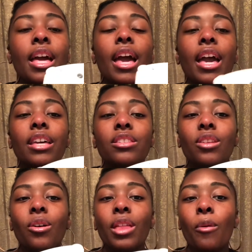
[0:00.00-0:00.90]
And
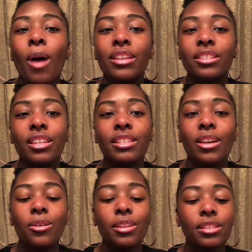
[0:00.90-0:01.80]
so they watch it as they
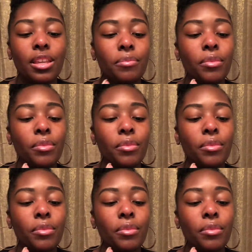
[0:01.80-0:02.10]
go to sleep.